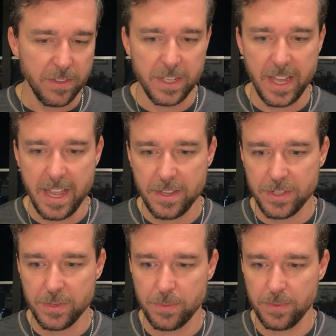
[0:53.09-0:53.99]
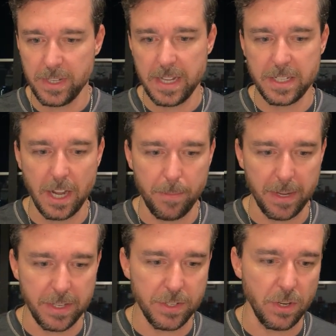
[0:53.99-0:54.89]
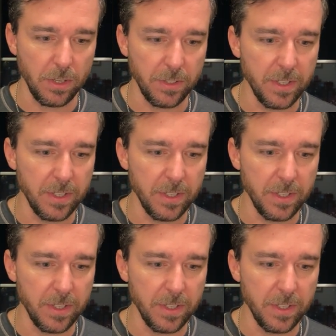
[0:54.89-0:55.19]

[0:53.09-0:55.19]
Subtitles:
Today's topic is called